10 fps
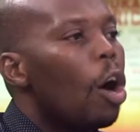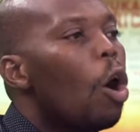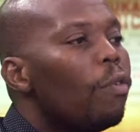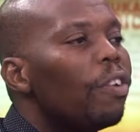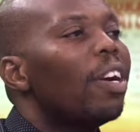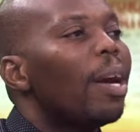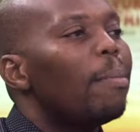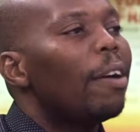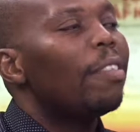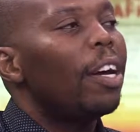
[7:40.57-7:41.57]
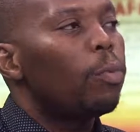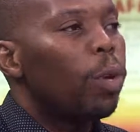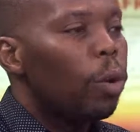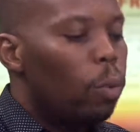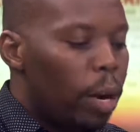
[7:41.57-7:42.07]
Over and above that,
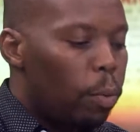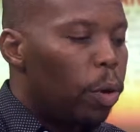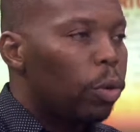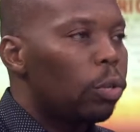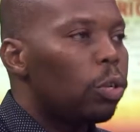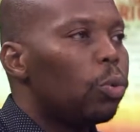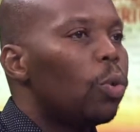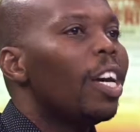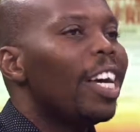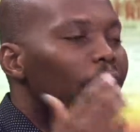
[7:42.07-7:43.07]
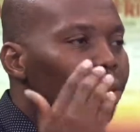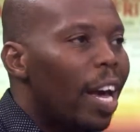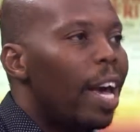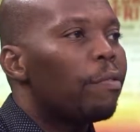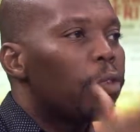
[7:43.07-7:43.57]
what we also do is to
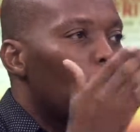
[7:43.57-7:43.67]
have